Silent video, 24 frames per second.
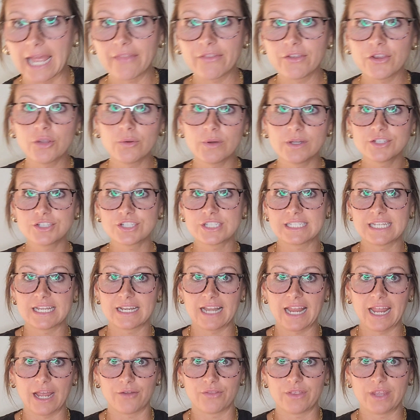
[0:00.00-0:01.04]
that you understand
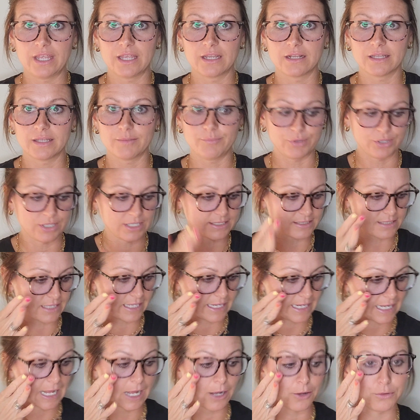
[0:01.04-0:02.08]
how the Henle book is
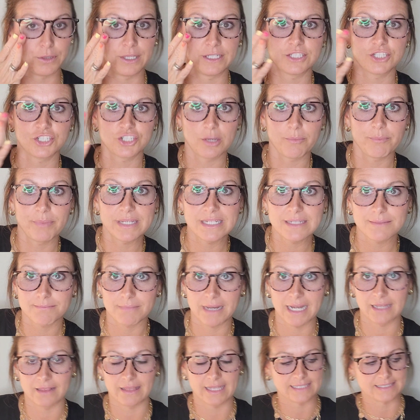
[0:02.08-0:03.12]
laid out, let's jump into
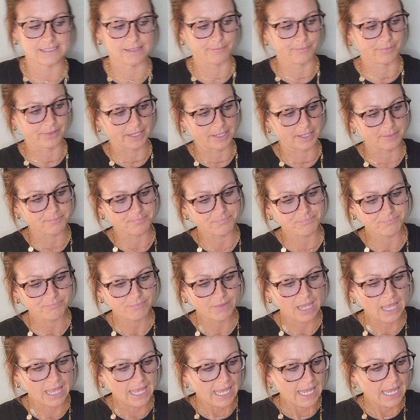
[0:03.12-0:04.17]
my lesson plan.
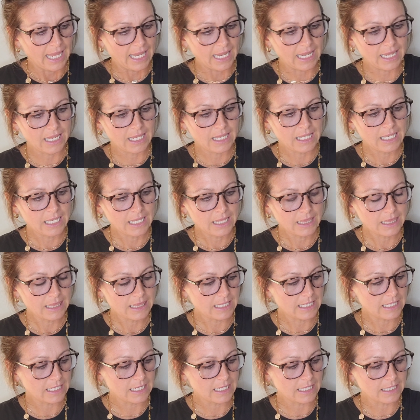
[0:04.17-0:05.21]
In
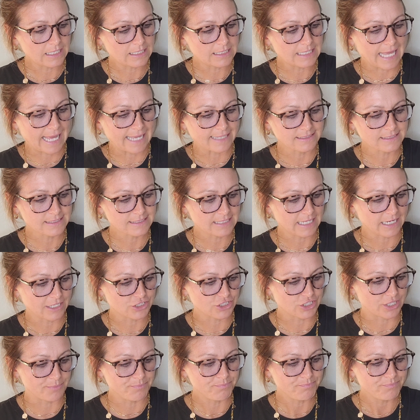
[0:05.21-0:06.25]
the Latin
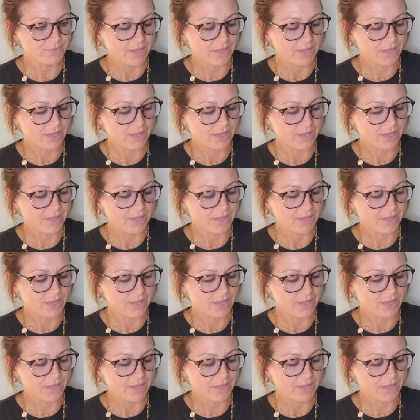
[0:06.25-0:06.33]
section,